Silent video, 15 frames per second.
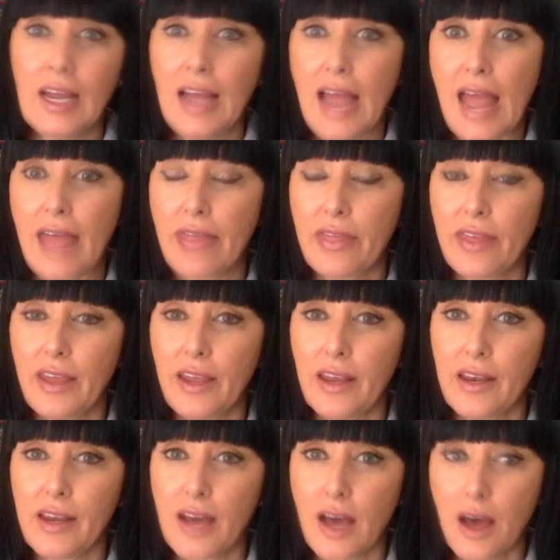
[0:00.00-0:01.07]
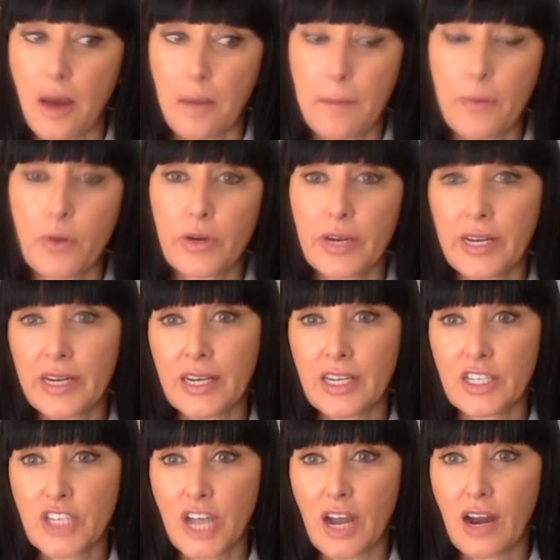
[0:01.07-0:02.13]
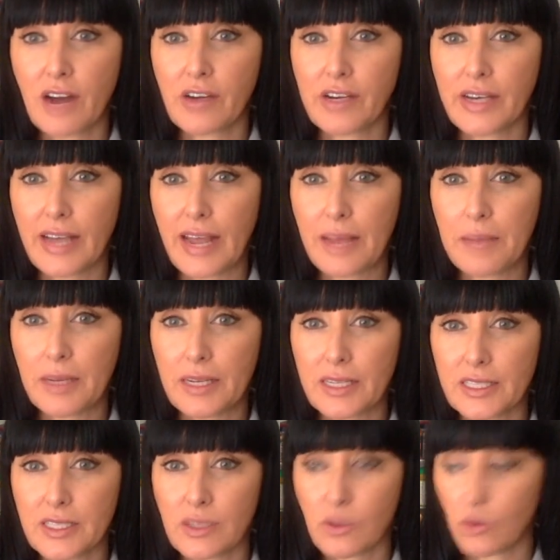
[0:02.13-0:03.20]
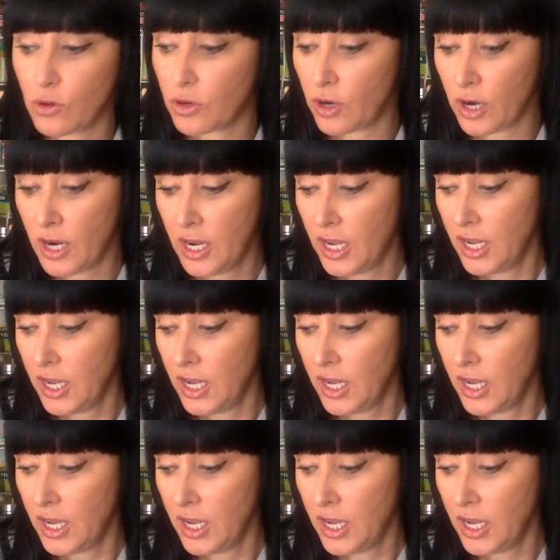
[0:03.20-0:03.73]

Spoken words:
and then put in a jar and label it. Or